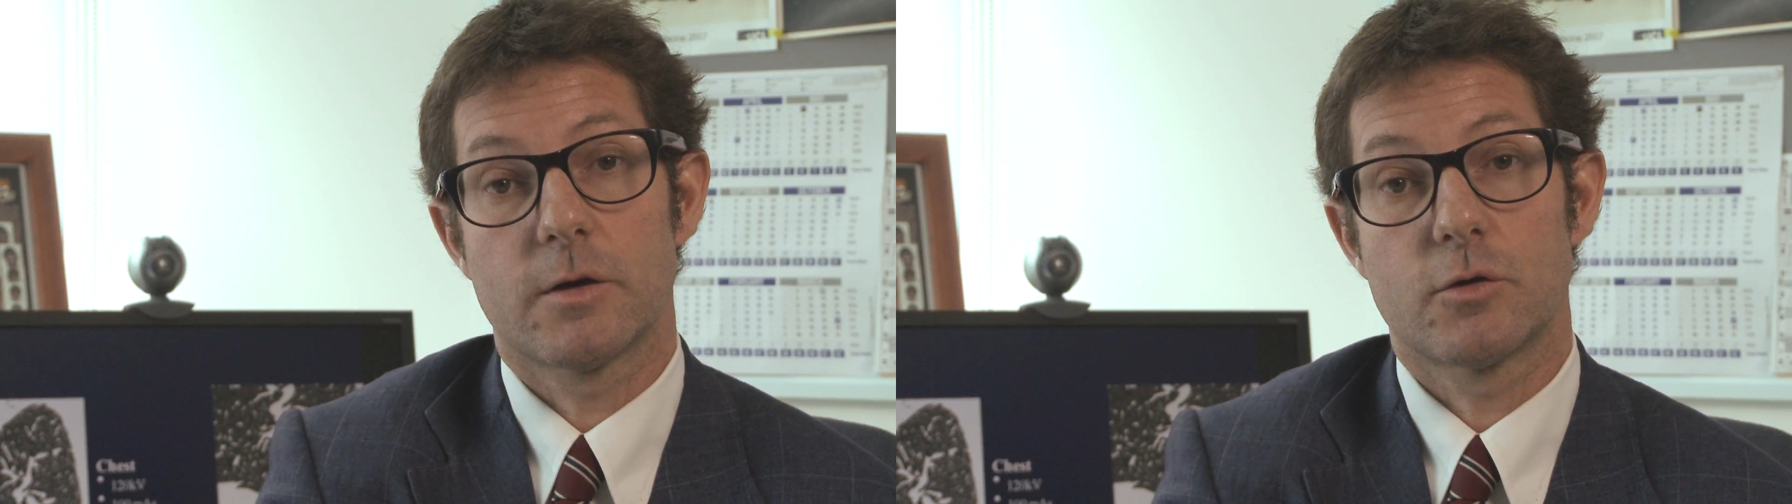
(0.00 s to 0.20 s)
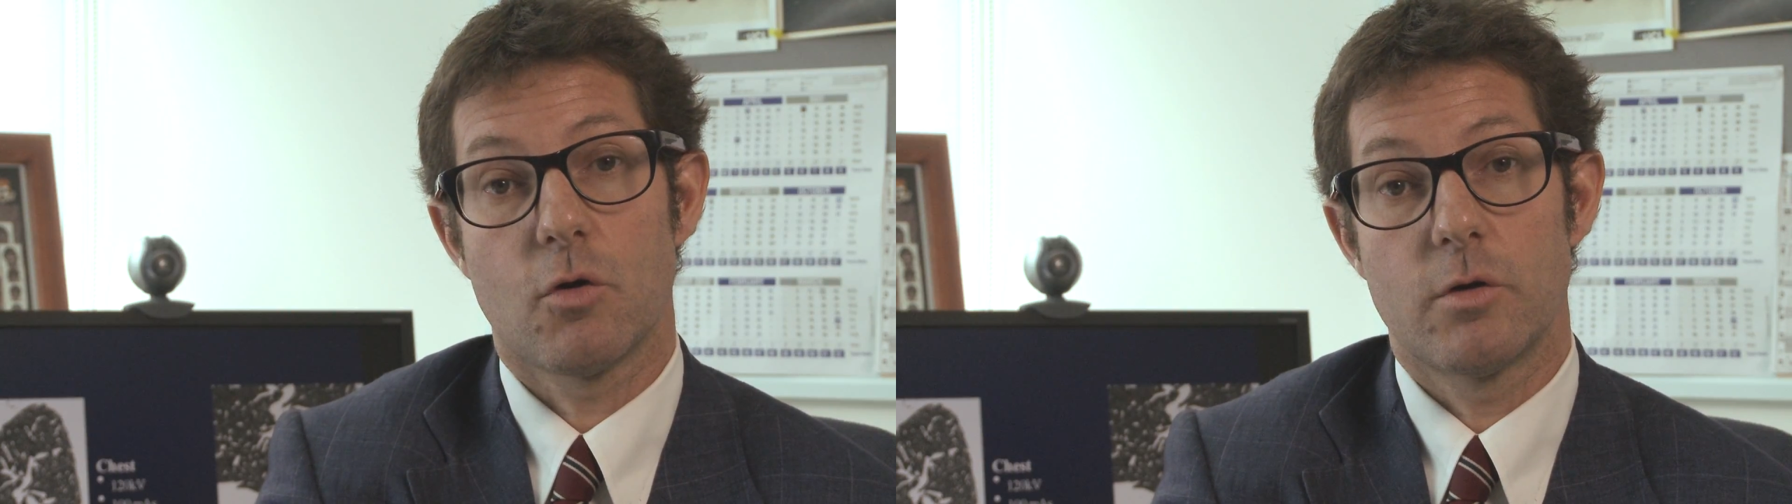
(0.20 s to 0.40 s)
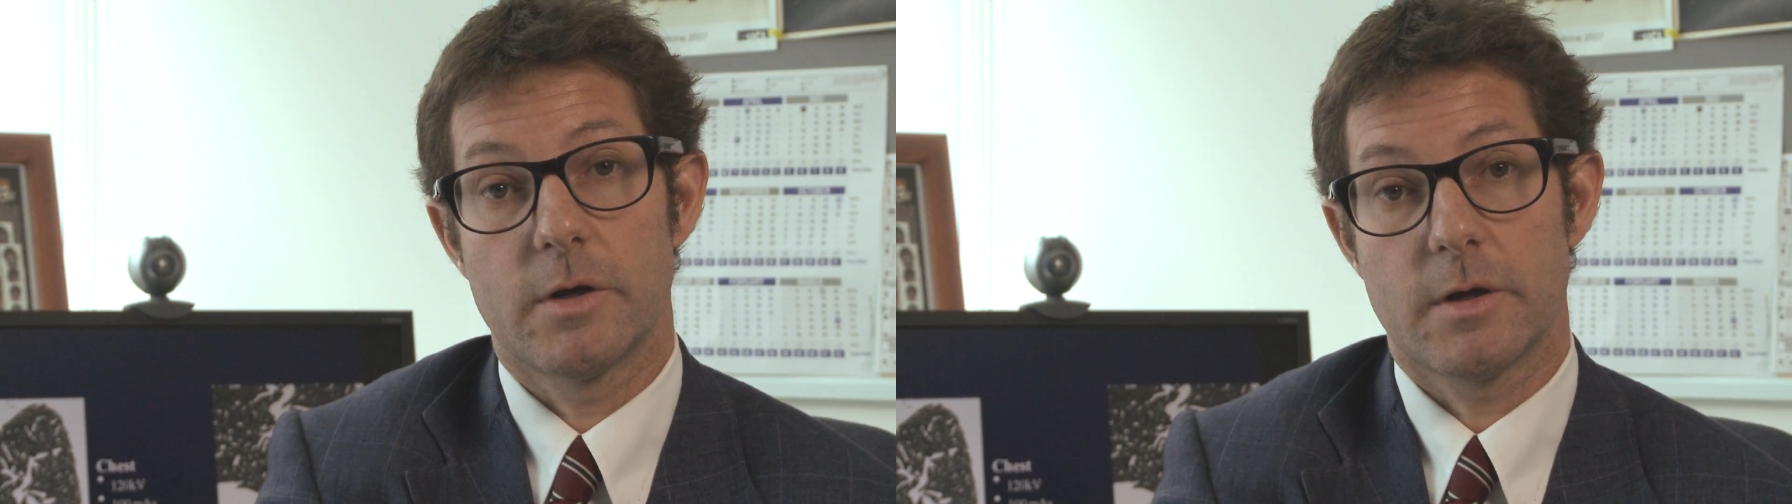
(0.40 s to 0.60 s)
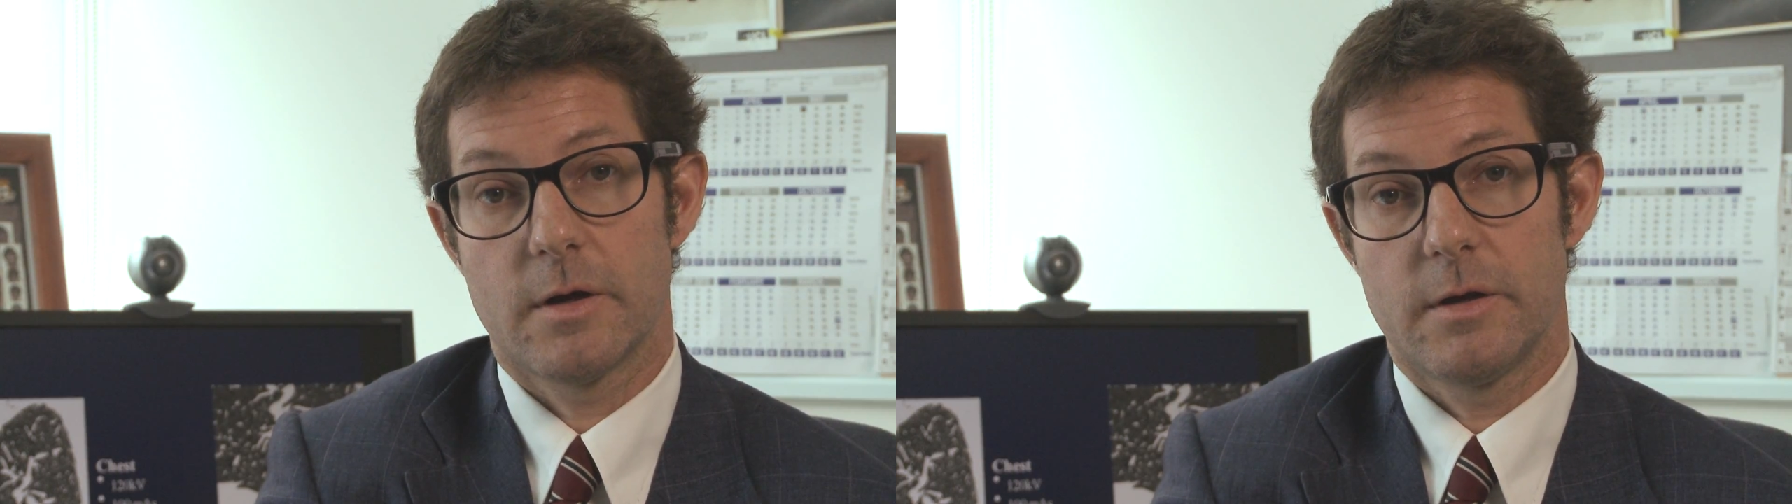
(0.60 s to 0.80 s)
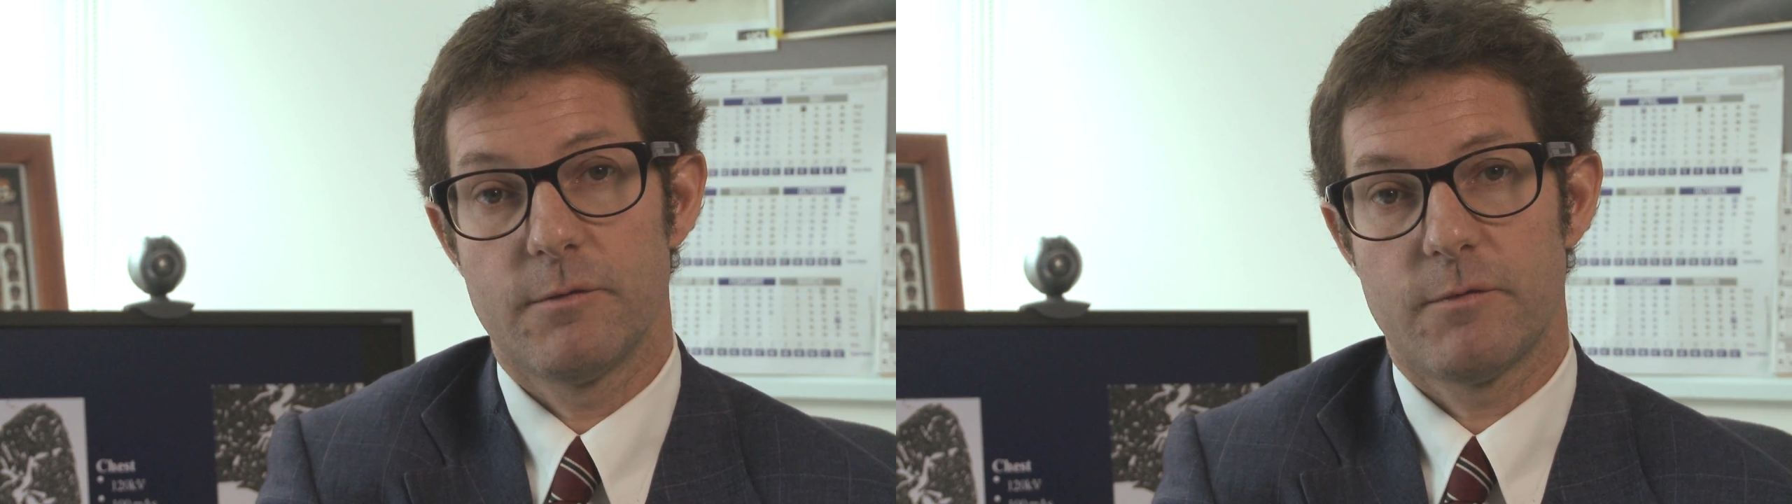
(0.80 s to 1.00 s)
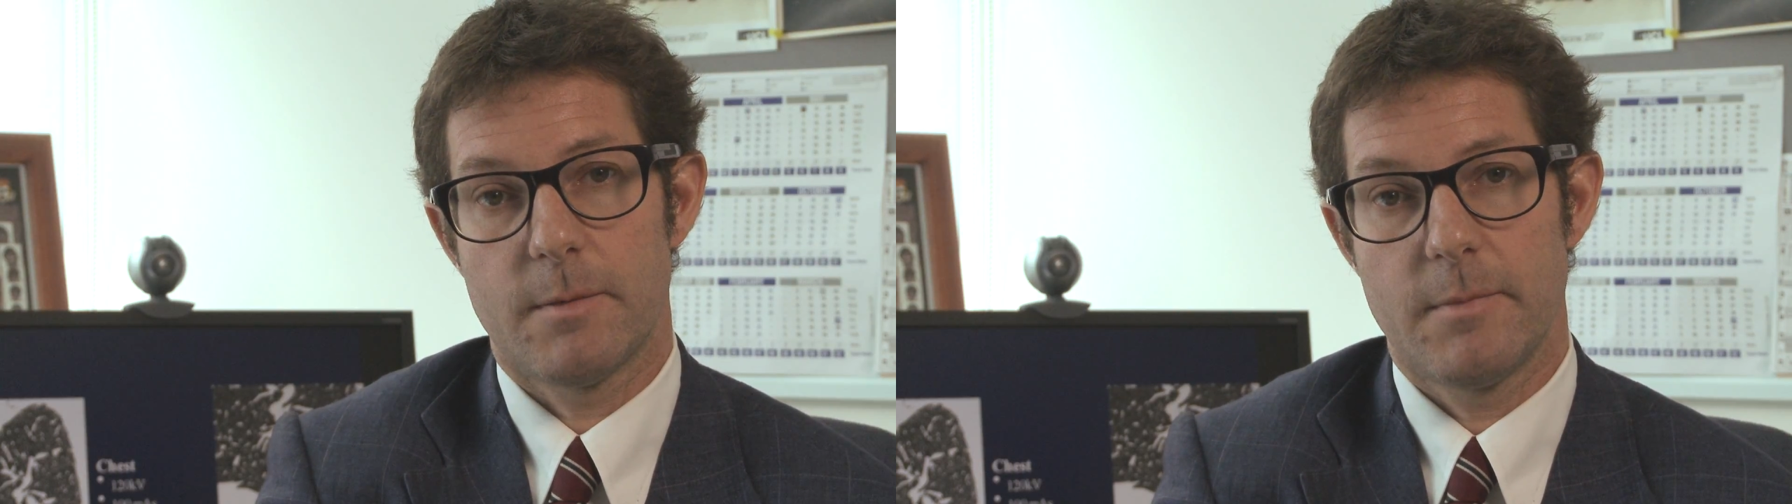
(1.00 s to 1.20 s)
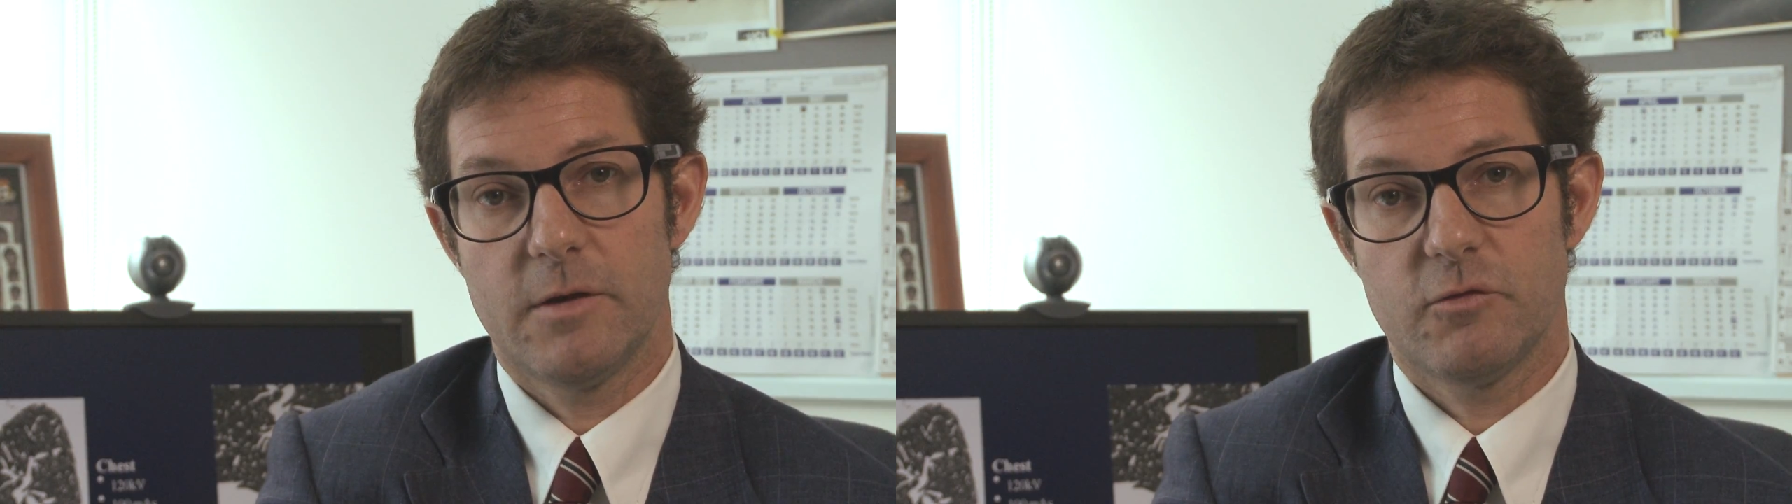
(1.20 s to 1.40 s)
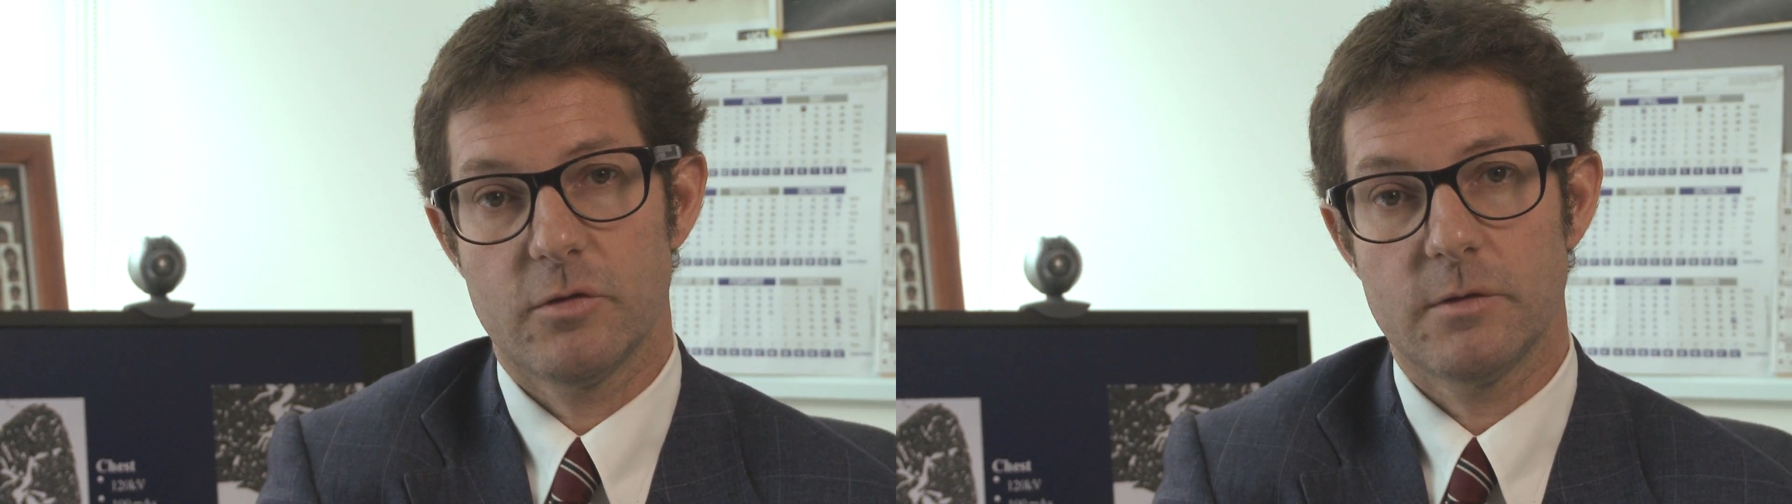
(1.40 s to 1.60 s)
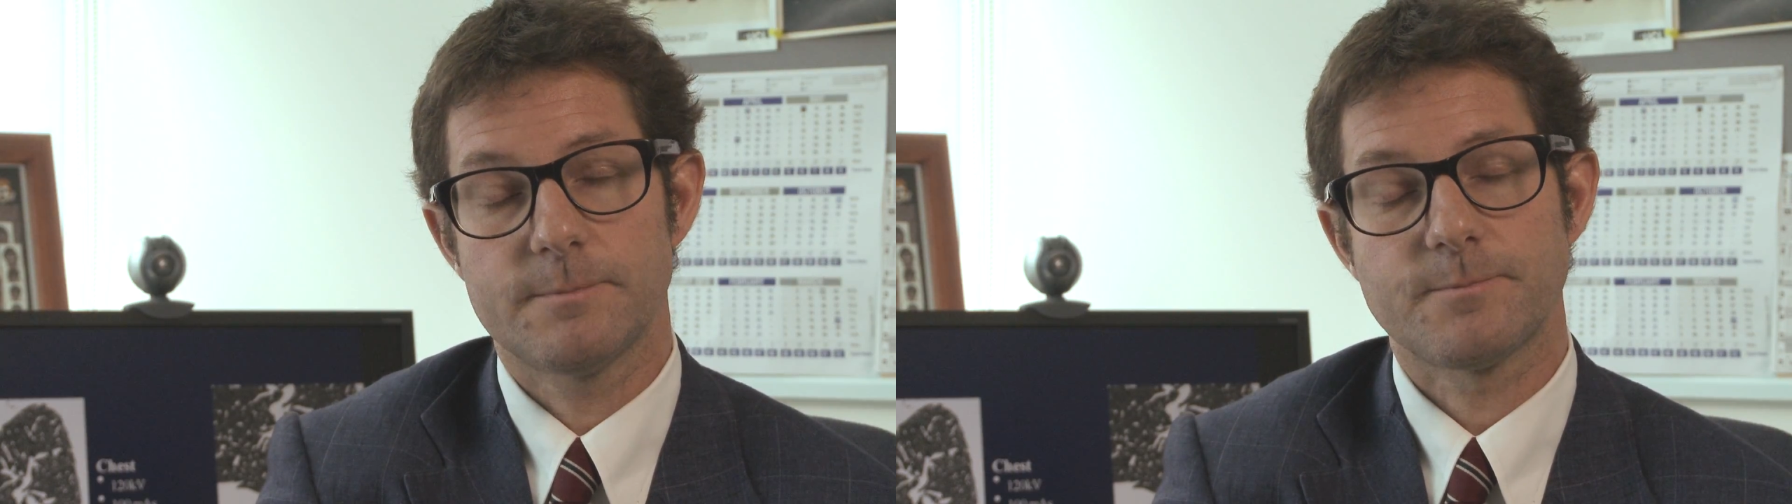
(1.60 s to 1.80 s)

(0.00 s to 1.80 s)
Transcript: chronic inflammation,